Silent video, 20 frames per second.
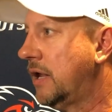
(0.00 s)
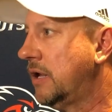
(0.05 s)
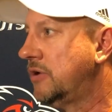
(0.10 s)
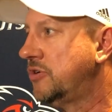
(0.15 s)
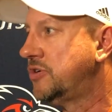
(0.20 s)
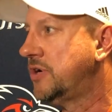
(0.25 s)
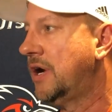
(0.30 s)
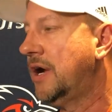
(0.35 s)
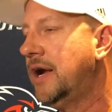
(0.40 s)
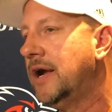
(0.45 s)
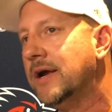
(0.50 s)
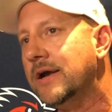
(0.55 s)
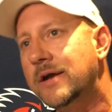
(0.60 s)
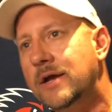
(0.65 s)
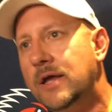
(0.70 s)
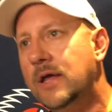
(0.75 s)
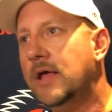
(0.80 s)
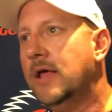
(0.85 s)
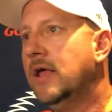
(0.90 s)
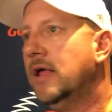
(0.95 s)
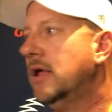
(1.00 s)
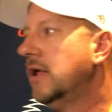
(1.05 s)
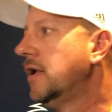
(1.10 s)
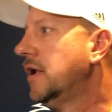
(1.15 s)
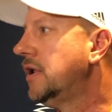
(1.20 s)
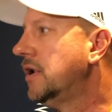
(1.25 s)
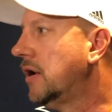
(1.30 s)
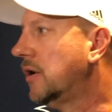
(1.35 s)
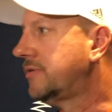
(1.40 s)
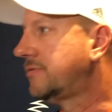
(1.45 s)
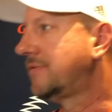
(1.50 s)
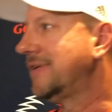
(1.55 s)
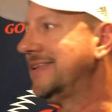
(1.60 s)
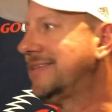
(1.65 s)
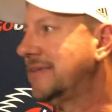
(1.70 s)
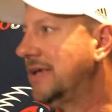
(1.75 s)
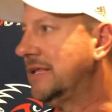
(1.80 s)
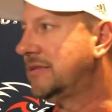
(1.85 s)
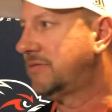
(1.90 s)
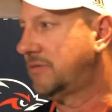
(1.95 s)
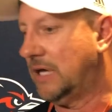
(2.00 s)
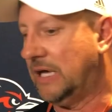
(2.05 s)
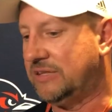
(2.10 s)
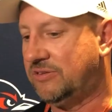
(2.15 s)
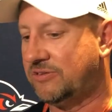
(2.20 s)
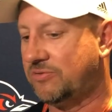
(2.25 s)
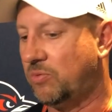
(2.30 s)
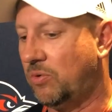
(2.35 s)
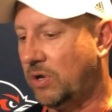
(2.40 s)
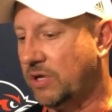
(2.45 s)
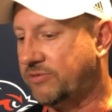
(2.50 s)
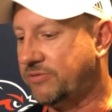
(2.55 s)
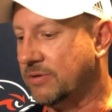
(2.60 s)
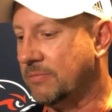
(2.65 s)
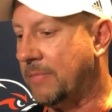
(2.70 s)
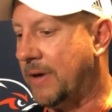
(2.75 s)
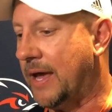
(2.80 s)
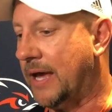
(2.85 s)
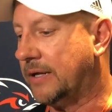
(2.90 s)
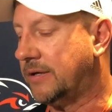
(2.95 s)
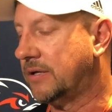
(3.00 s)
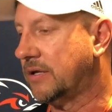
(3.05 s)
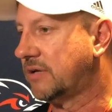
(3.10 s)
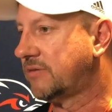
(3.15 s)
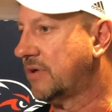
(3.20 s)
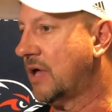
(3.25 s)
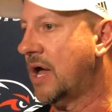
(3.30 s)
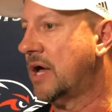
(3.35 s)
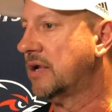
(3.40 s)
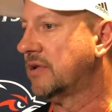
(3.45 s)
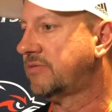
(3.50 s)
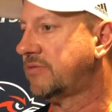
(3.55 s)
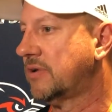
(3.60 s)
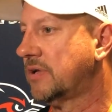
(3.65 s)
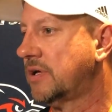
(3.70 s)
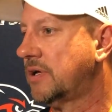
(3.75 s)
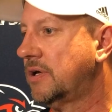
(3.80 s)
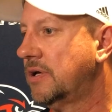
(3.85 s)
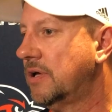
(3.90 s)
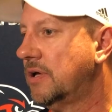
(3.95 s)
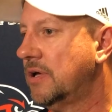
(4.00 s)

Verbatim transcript: And Jared, you know, it's it's it's, it's really semantics, honestly